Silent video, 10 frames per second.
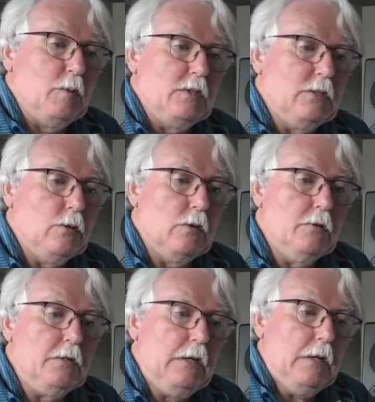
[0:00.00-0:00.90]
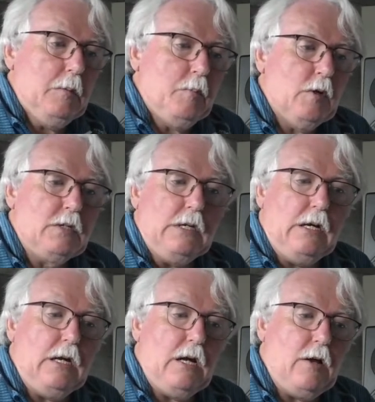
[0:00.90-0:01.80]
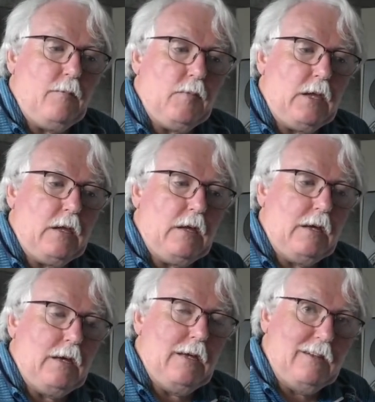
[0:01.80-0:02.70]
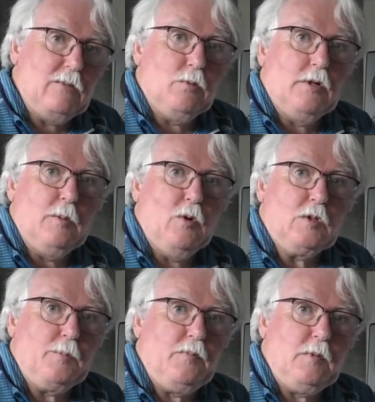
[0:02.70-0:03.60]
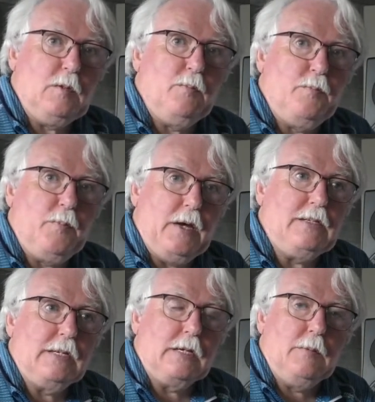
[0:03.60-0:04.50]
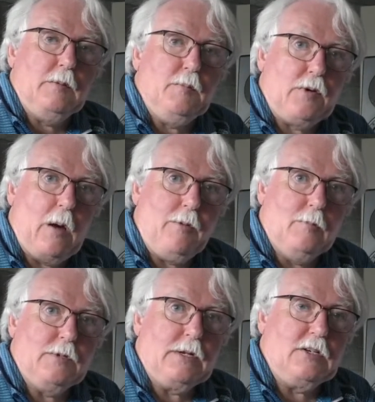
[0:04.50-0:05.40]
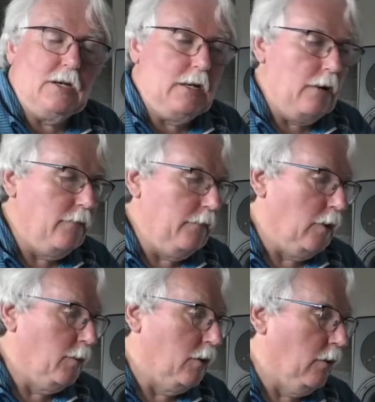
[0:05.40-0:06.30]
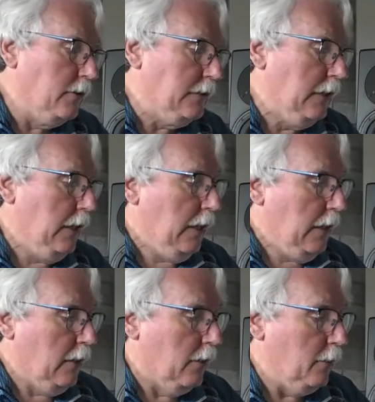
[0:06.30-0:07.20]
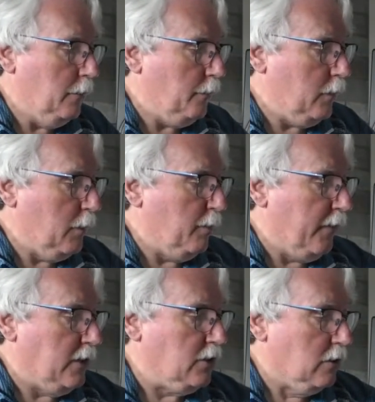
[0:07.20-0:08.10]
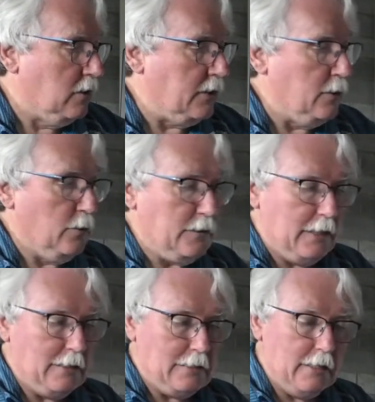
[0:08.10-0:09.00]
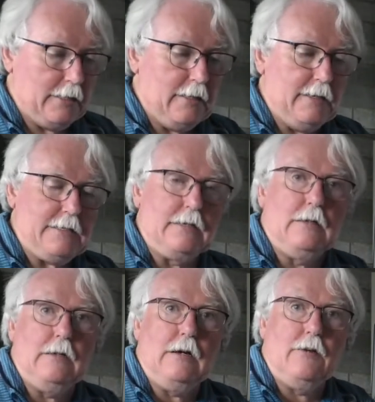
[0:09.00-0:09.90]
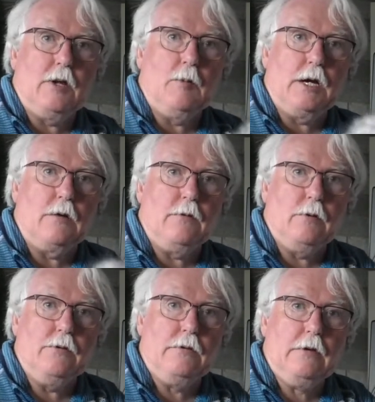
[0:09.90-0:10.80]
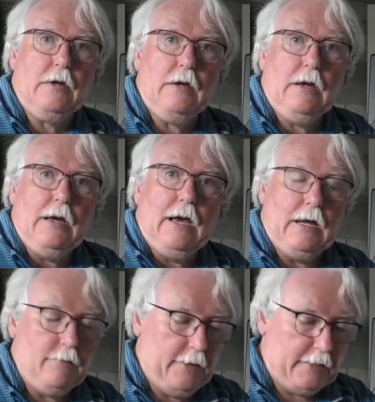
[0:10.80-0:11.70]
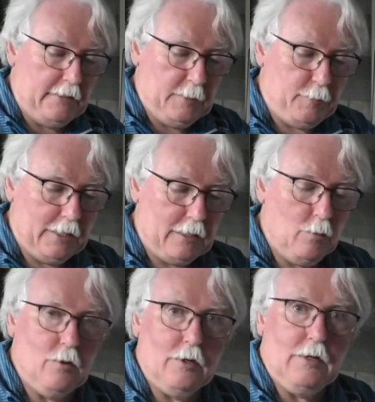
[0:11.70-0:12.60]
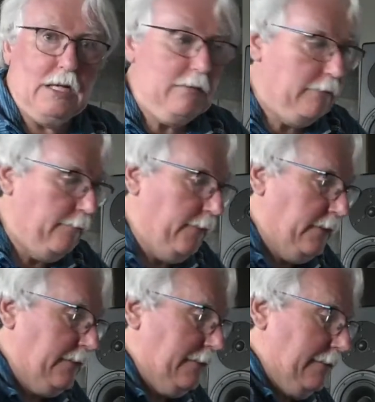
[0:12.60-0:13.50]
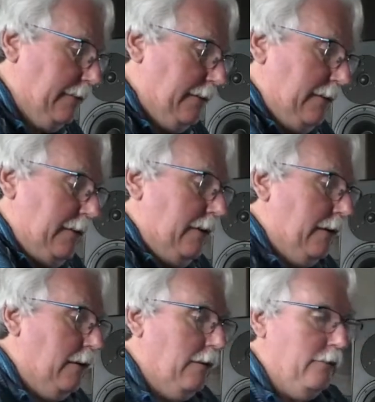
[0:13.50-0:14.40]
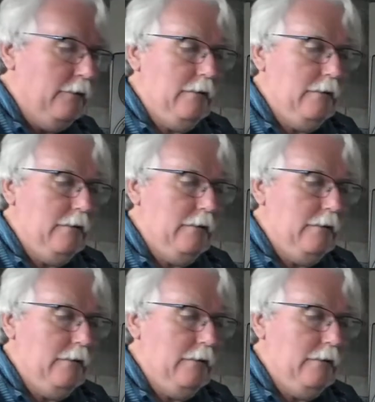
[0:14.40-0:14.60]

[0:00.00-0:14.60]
is no good. But it is one of the most basic problems that you can come across. Now, professionals use things like this on their microphones, and in fact this particular one even fits on